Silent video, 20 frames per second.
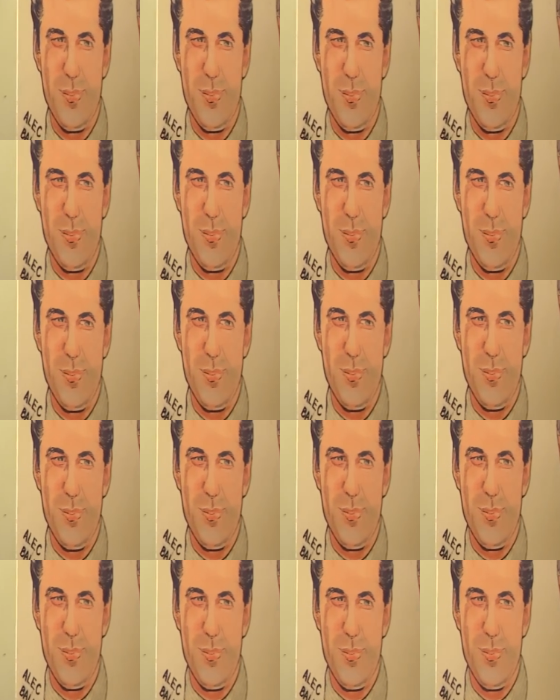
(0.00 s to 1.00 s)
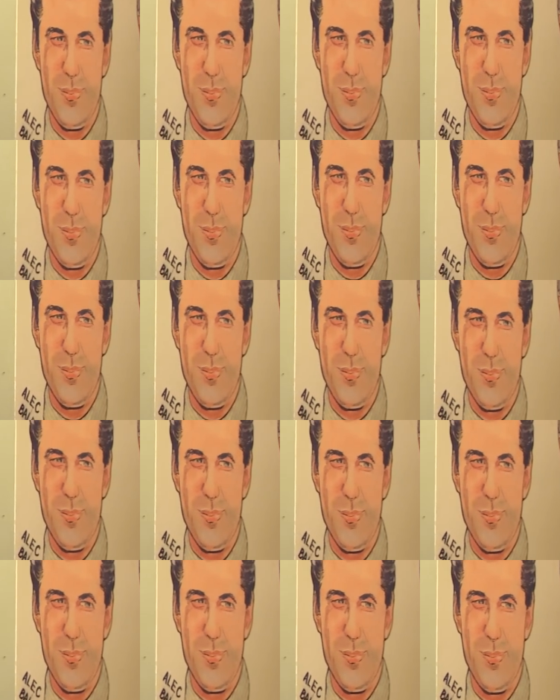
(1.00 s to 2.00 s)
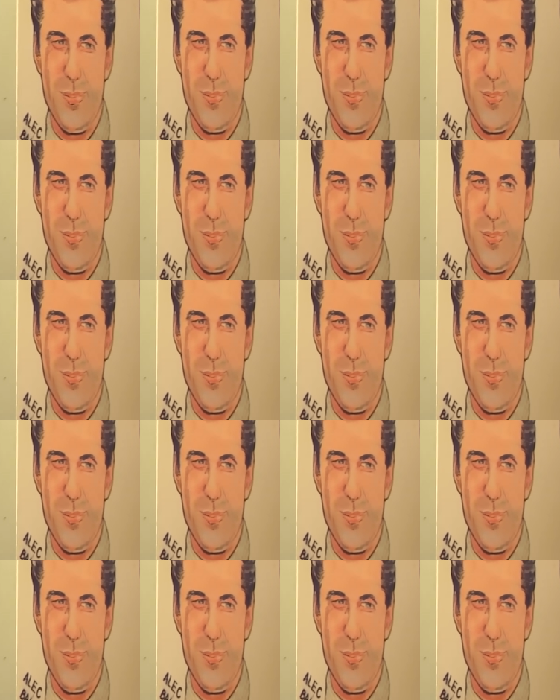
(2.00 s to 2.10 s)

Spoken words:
The person shown says nothing.